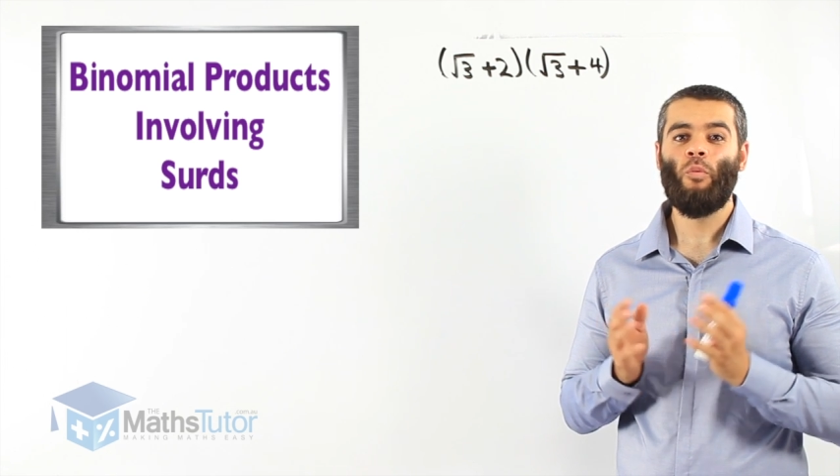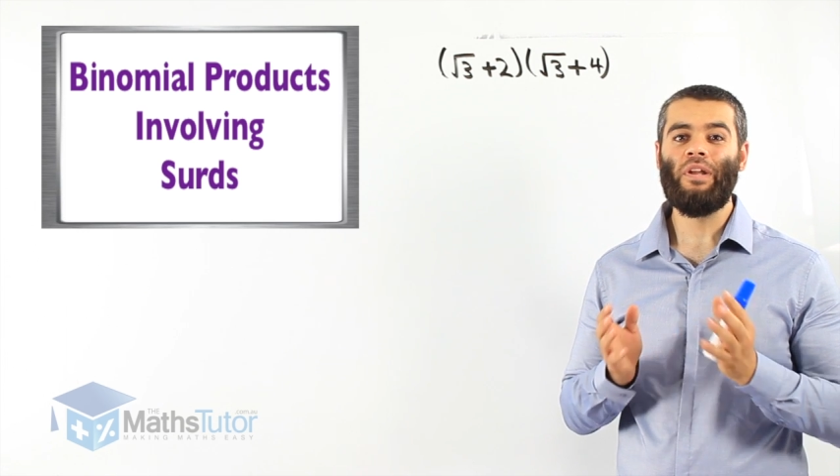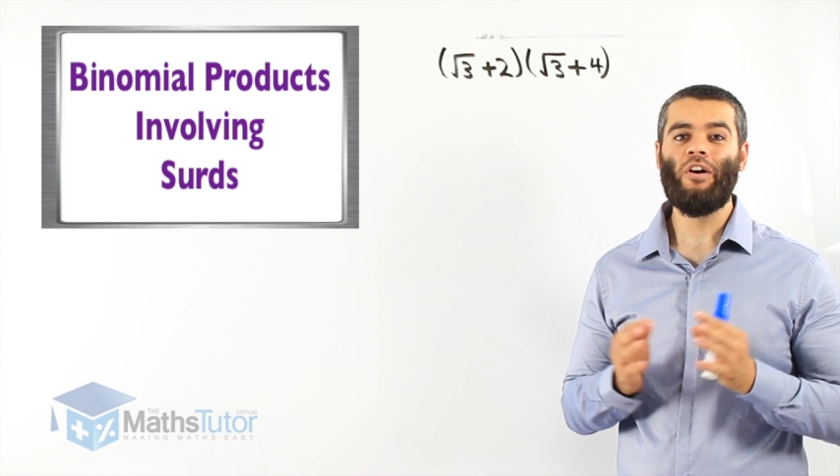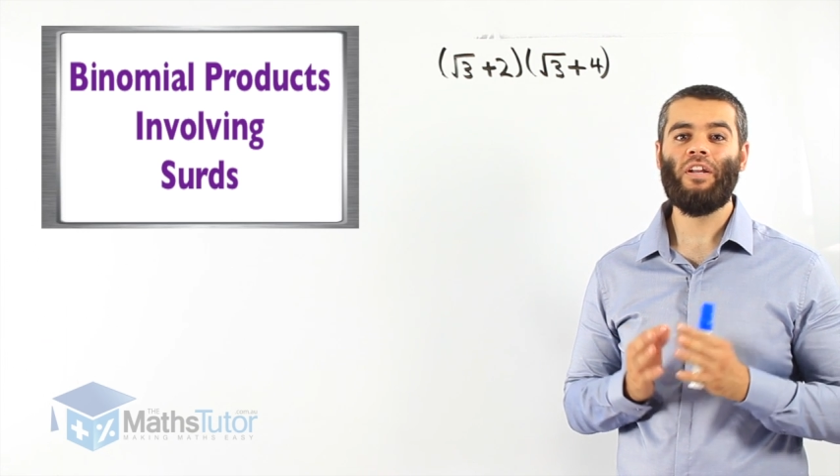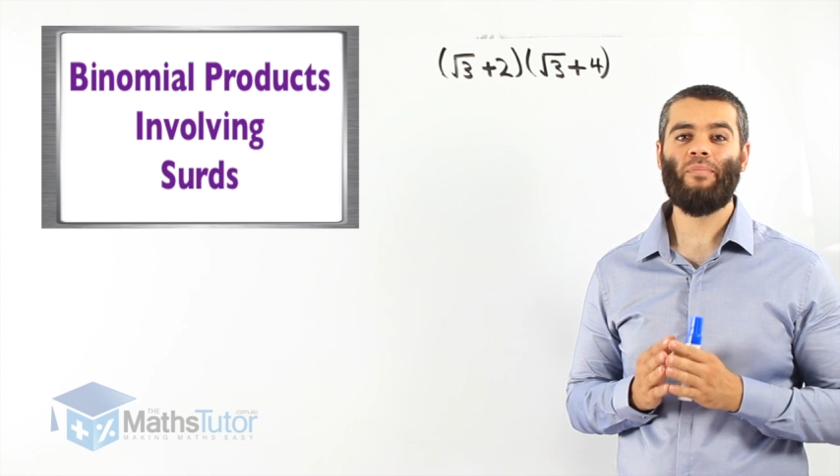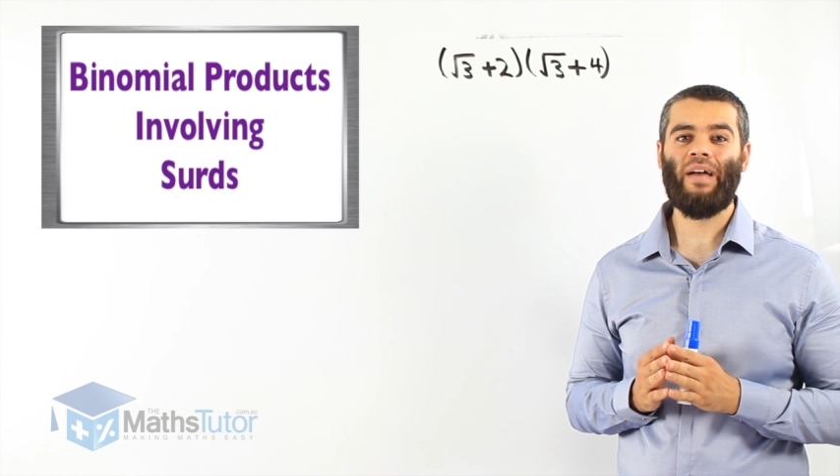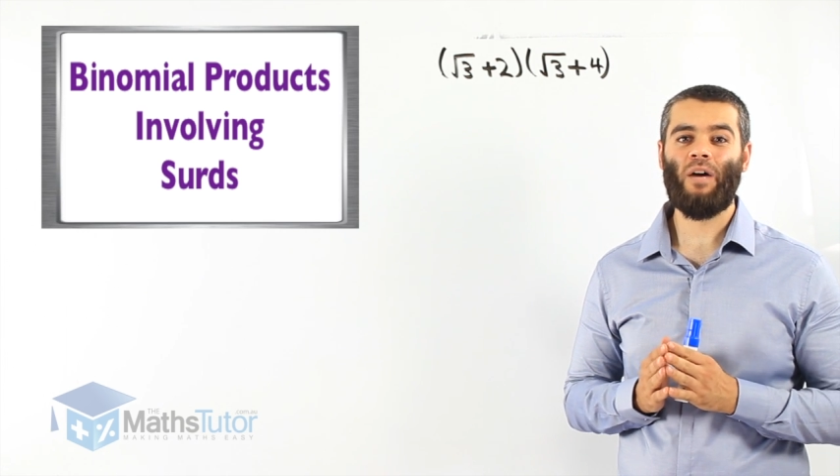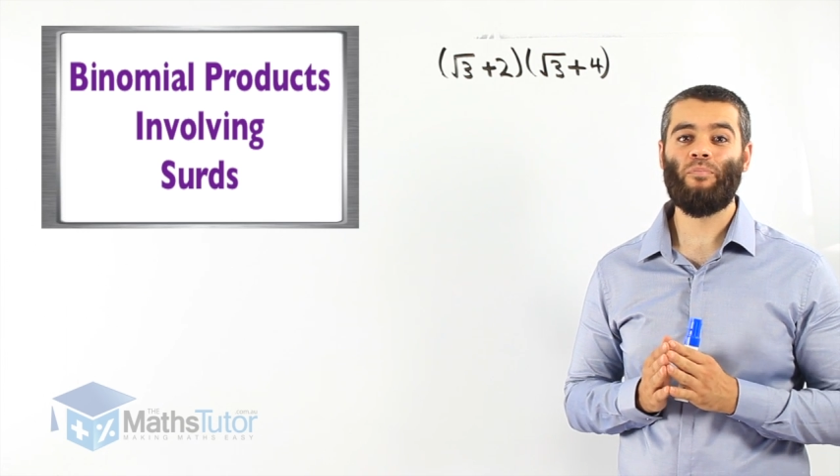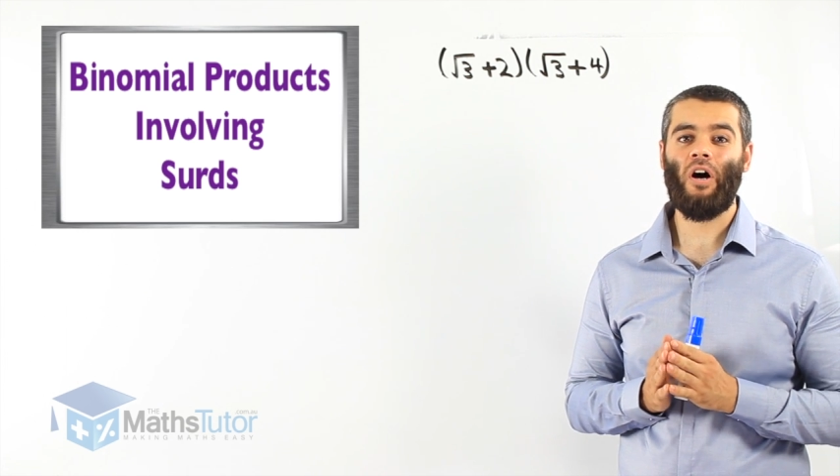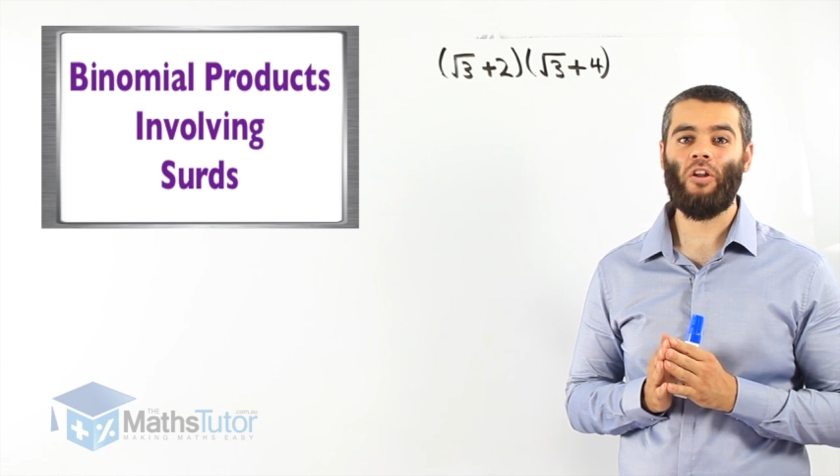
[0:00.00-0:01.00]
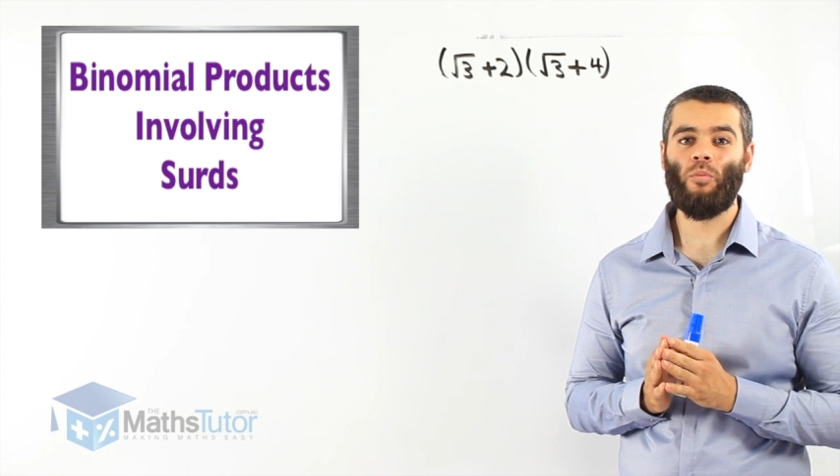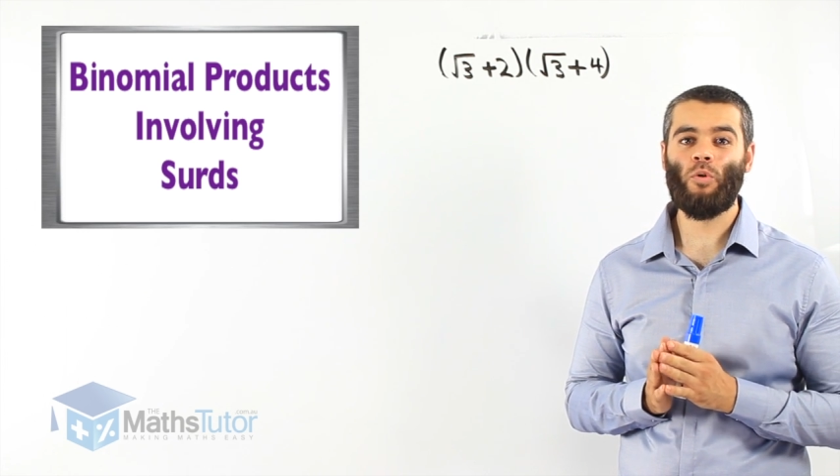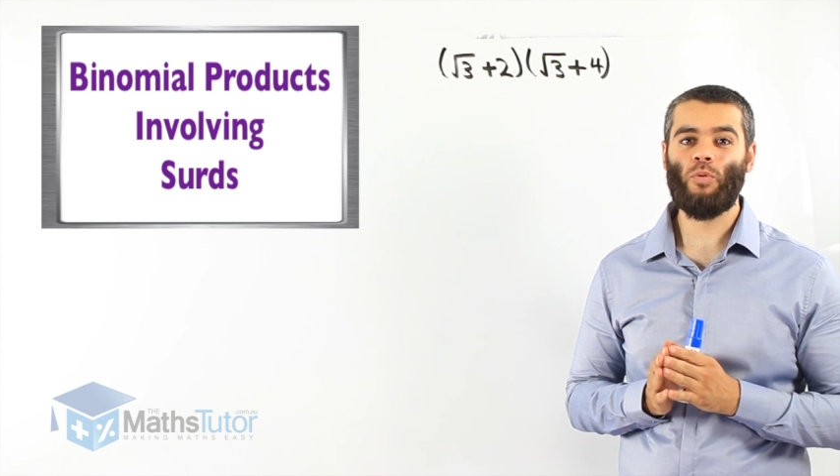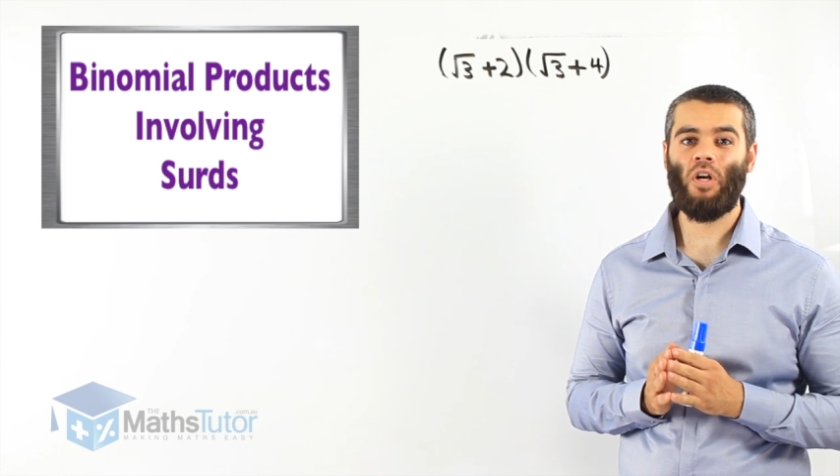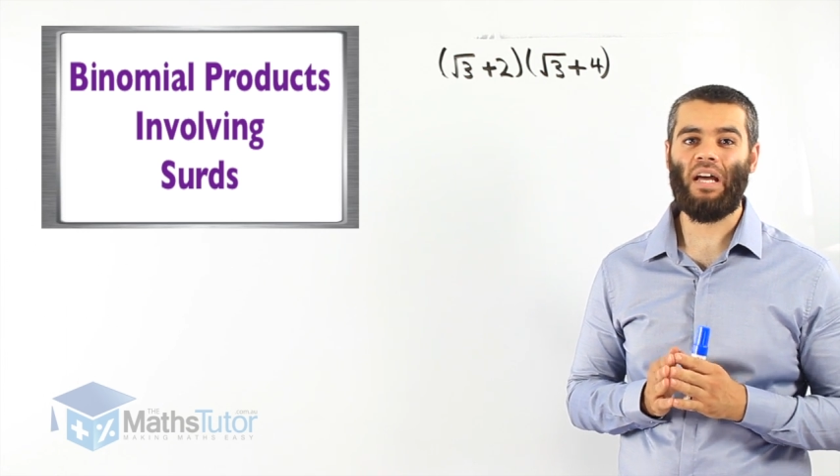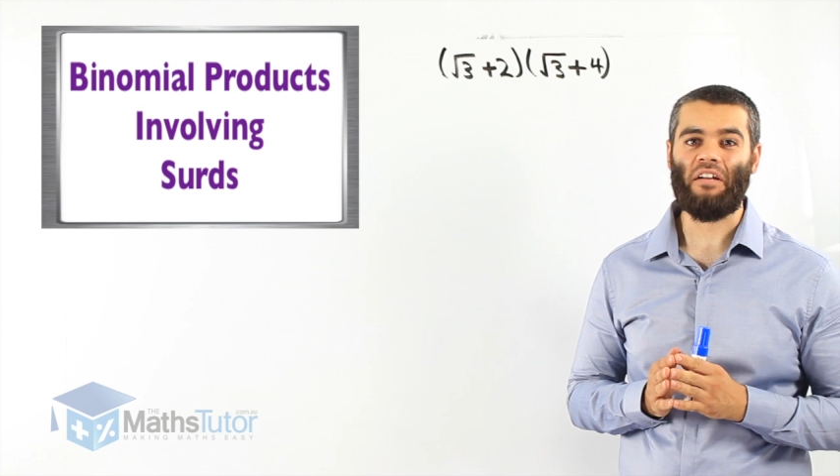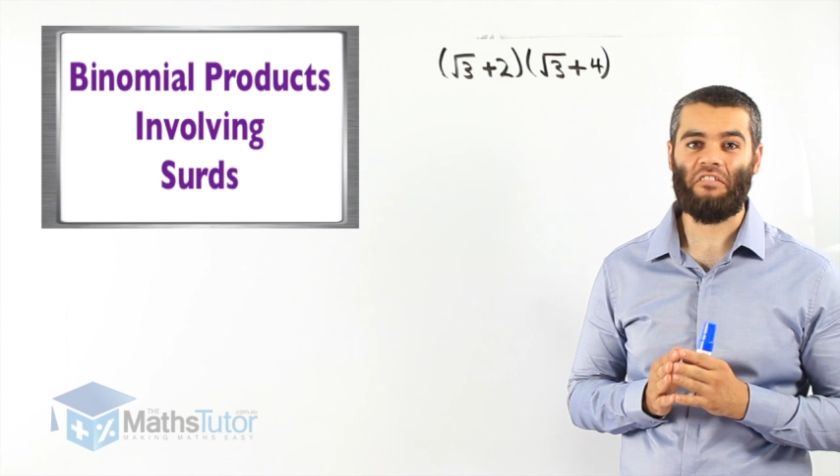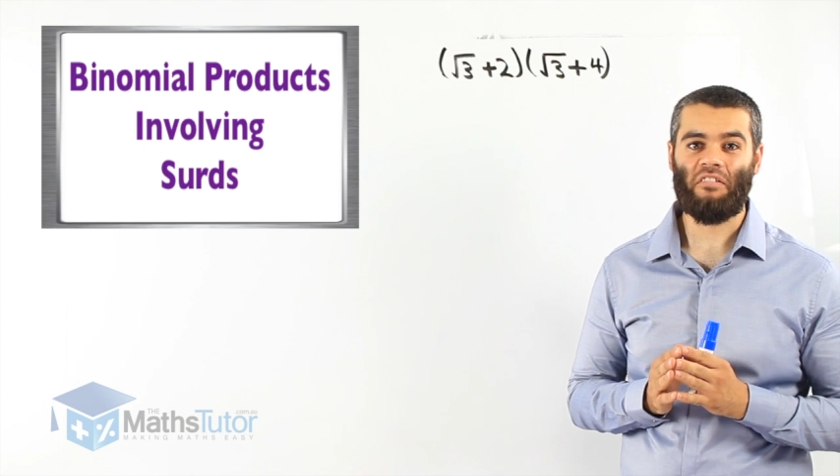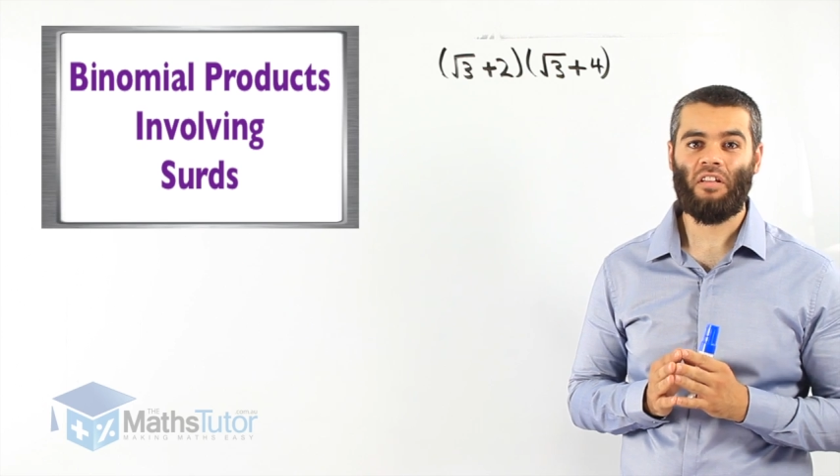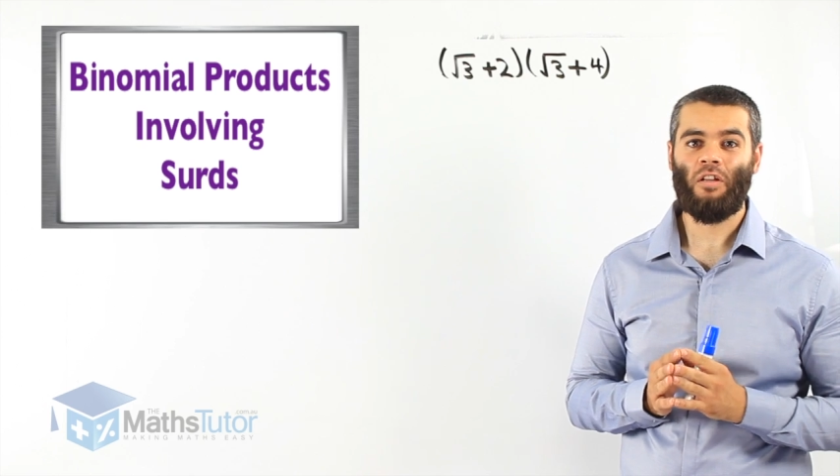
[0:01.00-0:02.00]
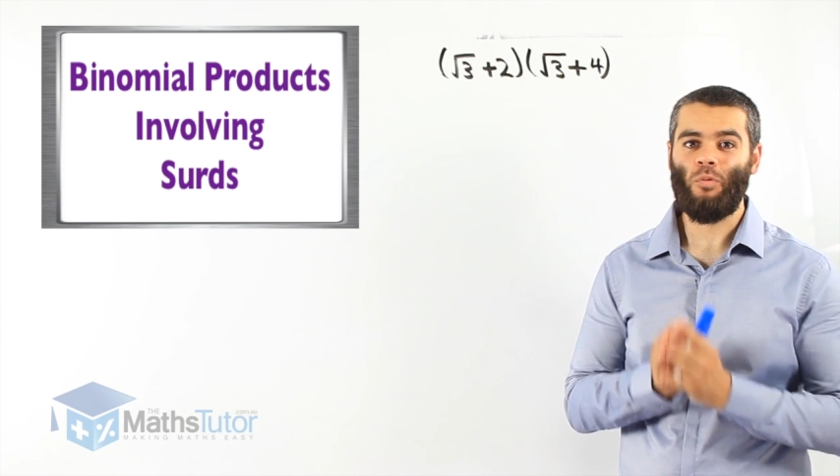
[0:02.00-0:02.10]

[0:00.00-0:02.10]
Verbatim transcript: we learn about binomial products.